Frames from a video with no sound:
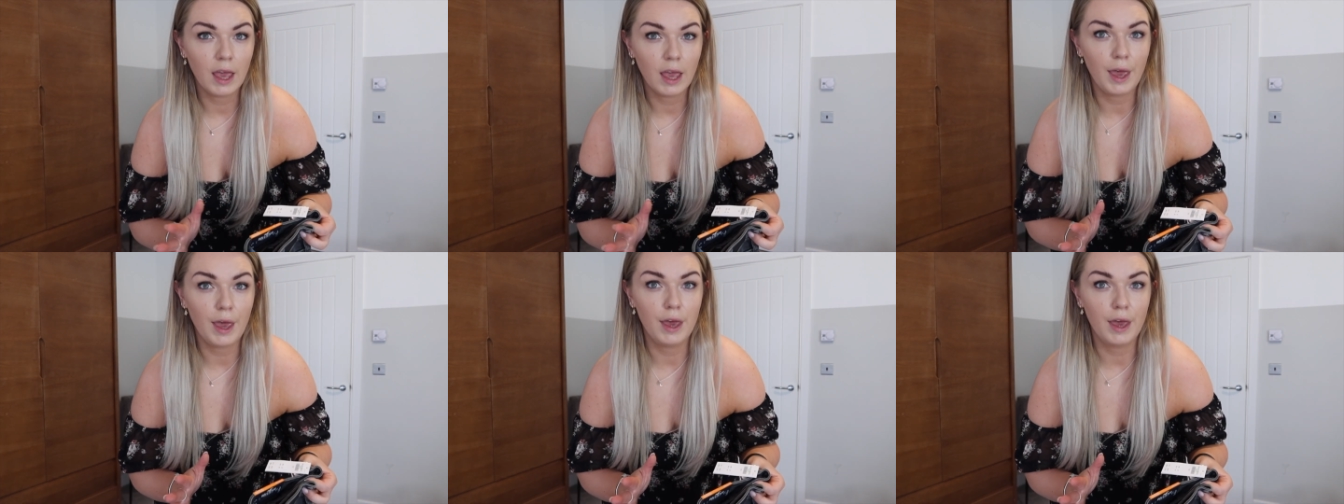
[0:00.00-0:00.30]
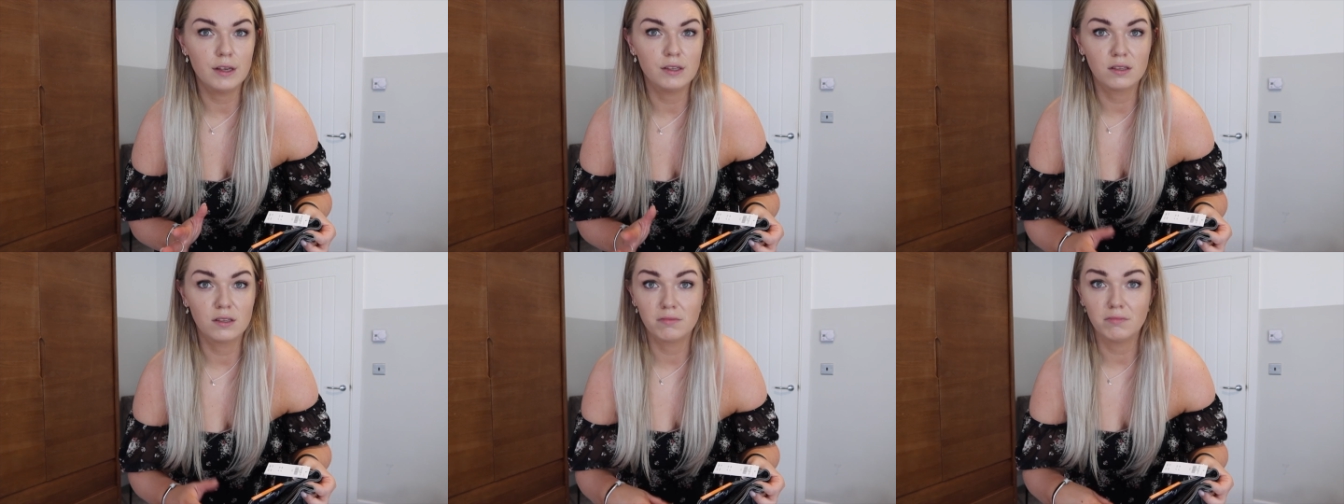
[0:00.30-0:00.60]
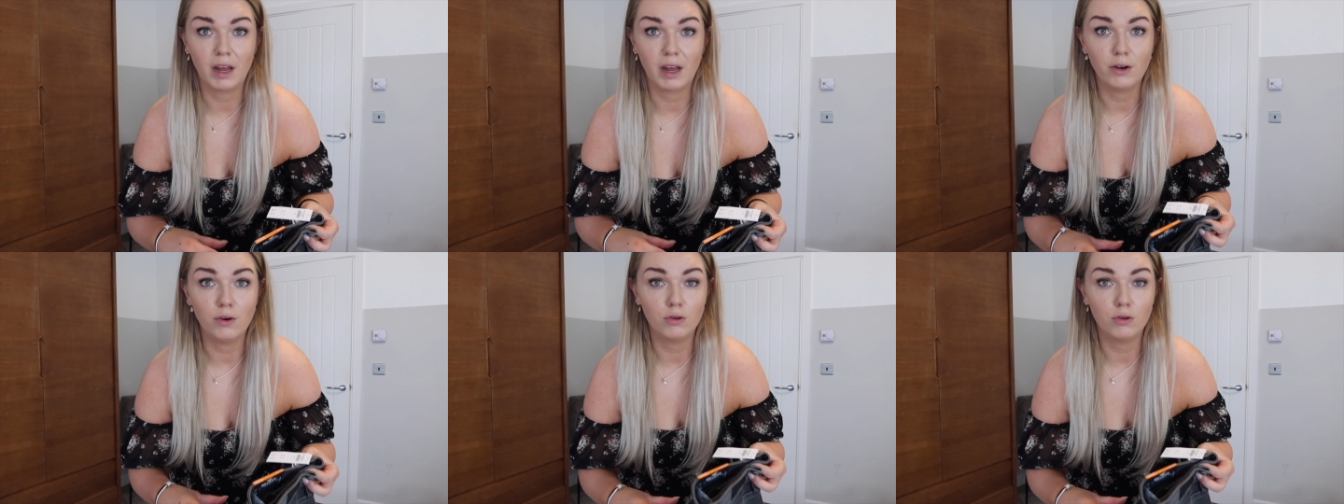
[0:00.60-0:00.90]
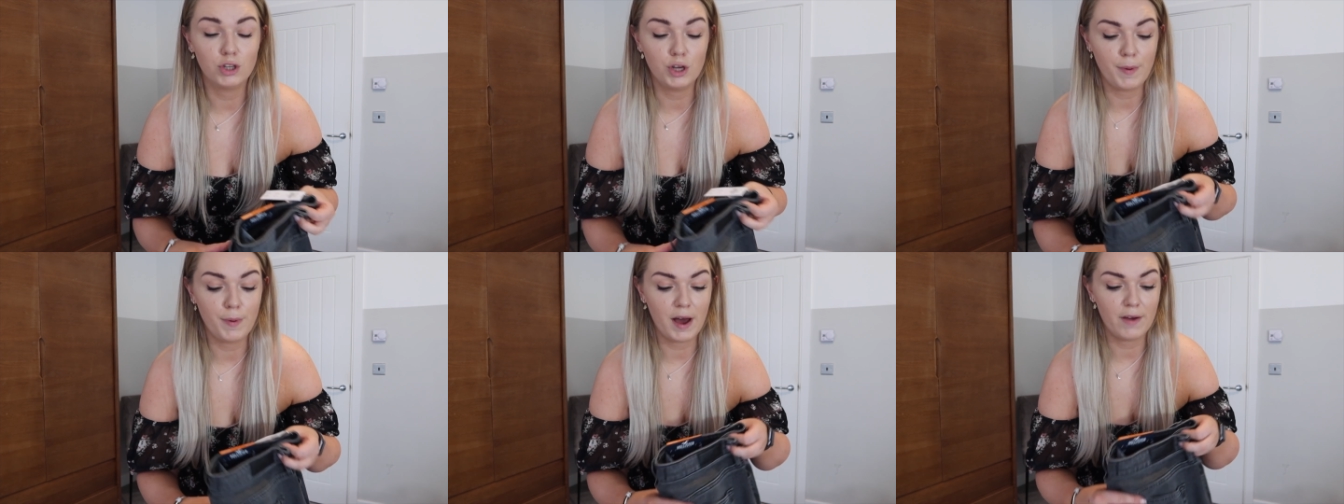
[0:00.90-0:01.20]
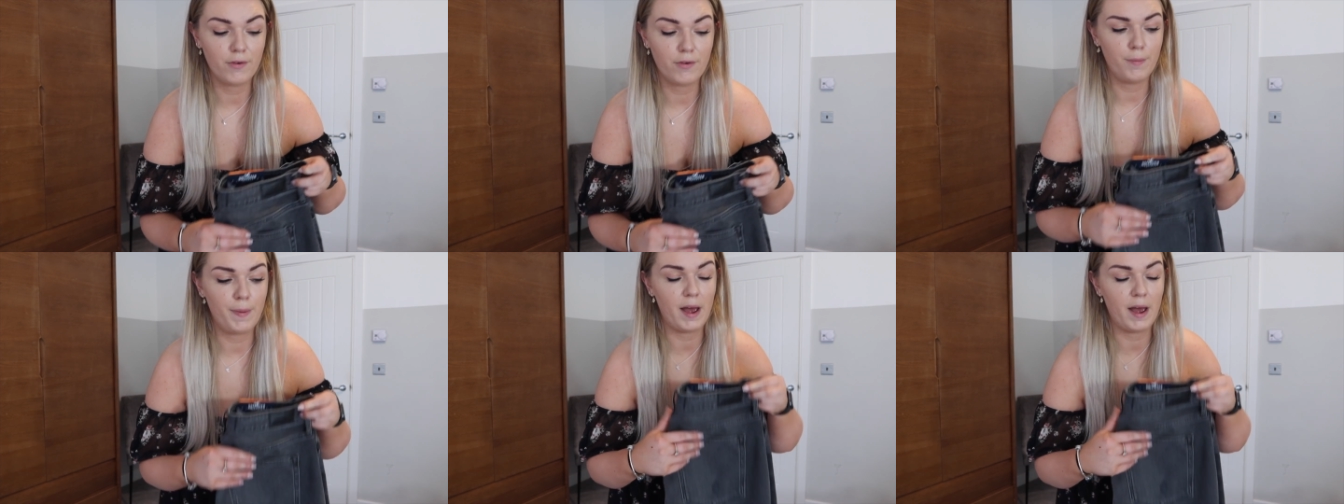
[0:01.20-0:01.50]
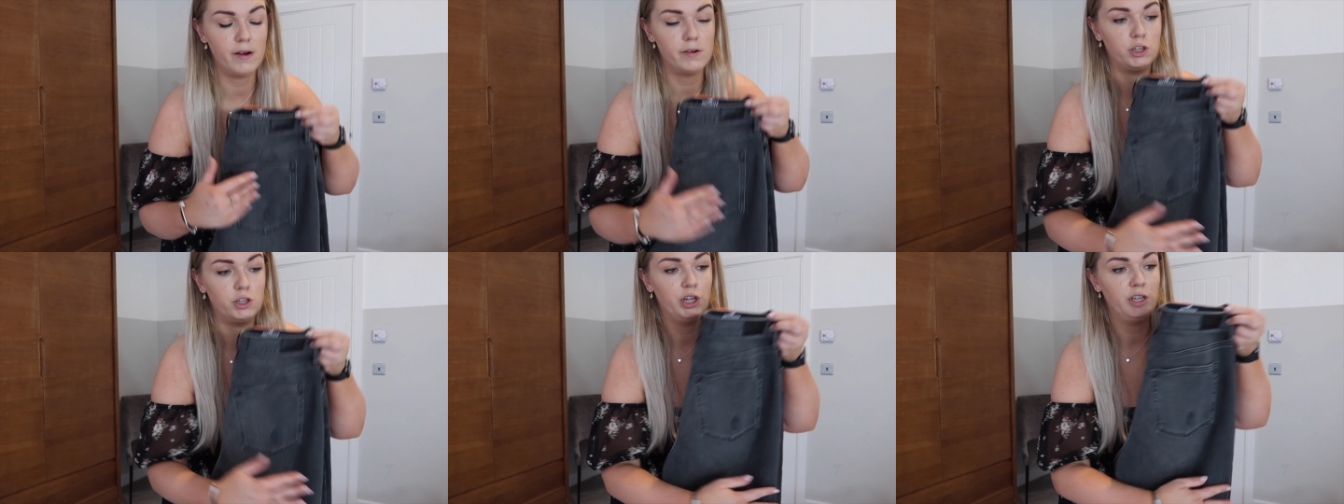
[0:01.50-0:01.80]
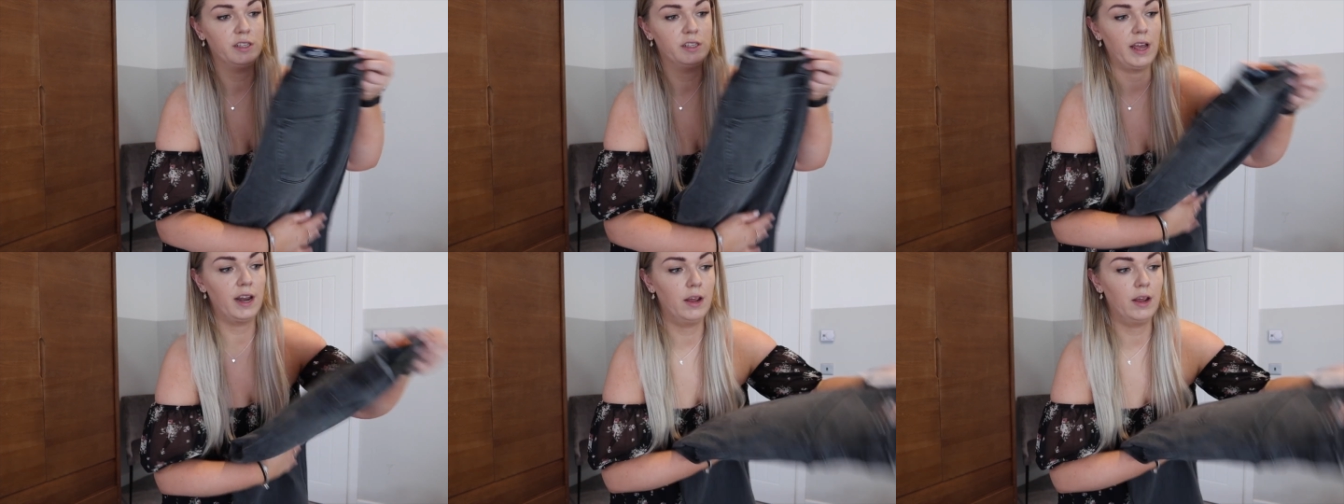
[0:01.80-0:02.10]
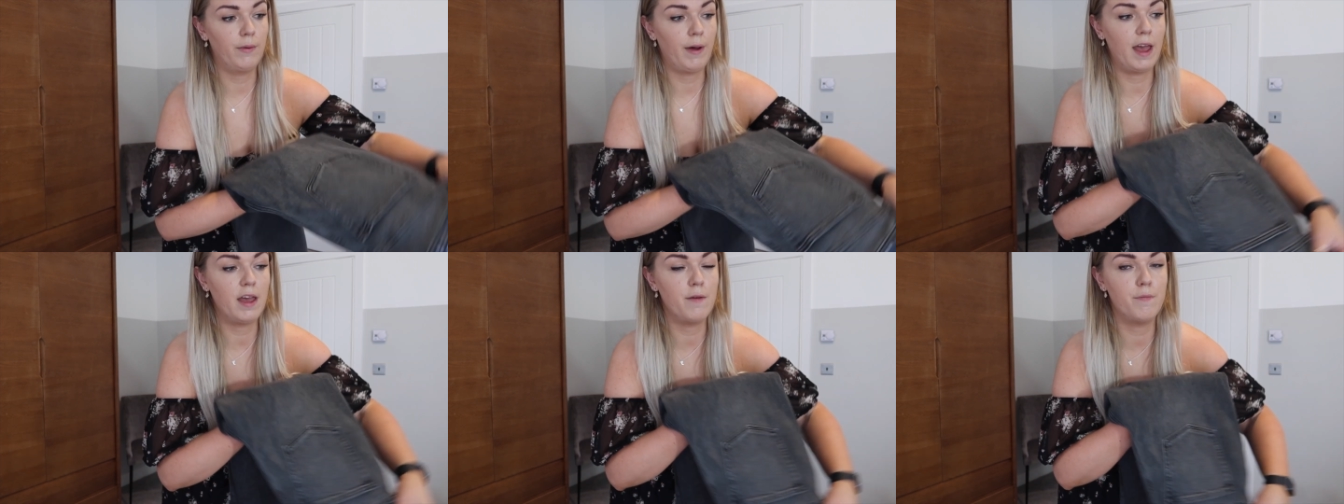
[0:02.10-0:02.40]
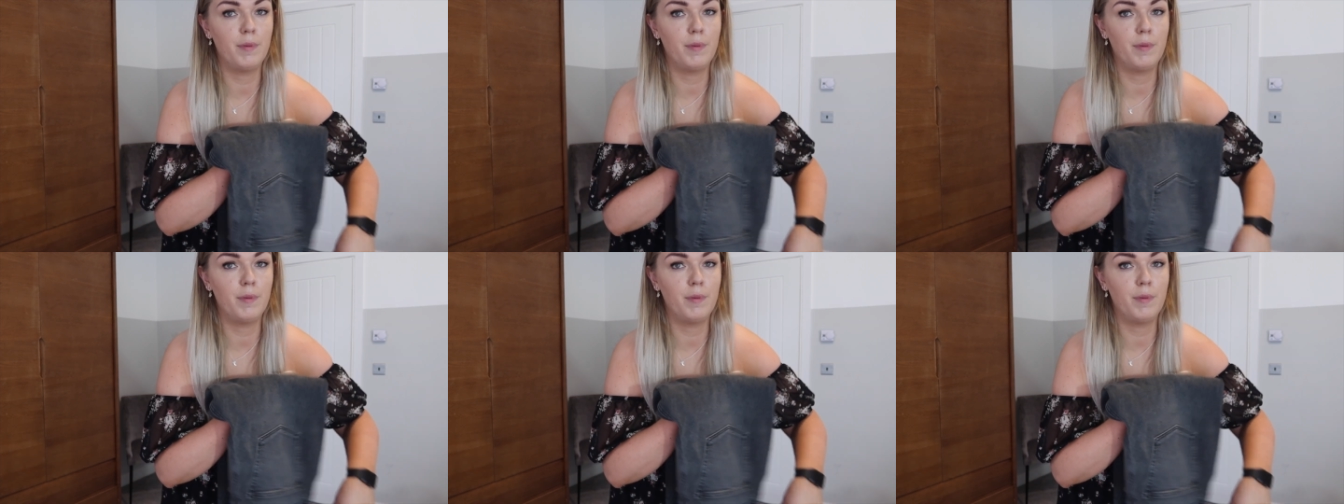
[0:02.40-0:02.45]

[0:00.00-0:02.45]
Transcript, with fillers: is like not too bad for a pair of jeans anyway,